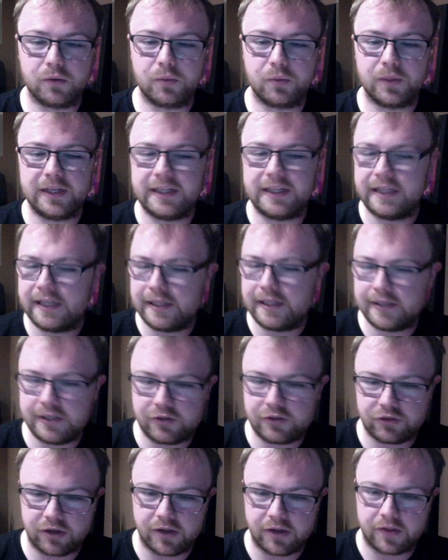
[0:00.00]
we need
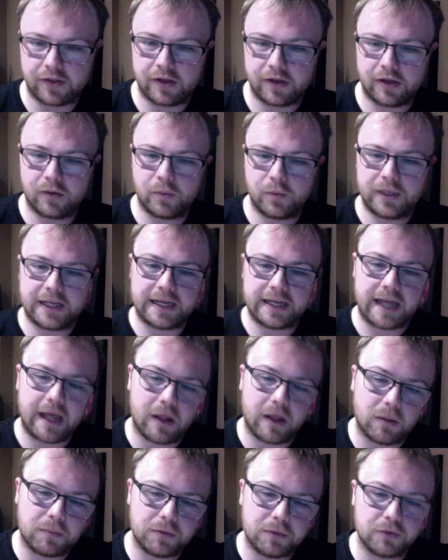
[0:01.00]
each other, we can
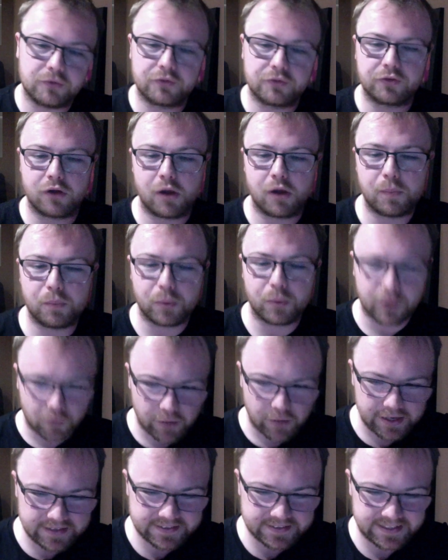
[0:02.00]
help you, stop, we're
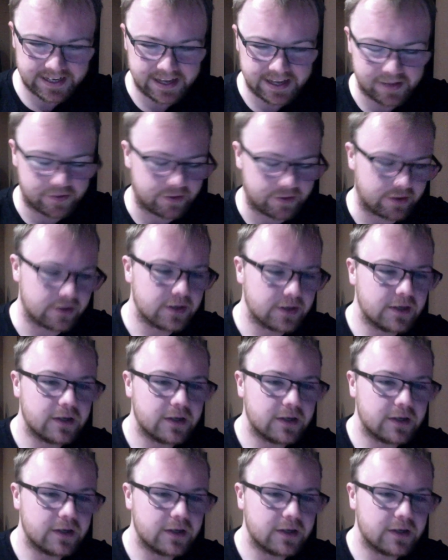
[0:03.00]
great together.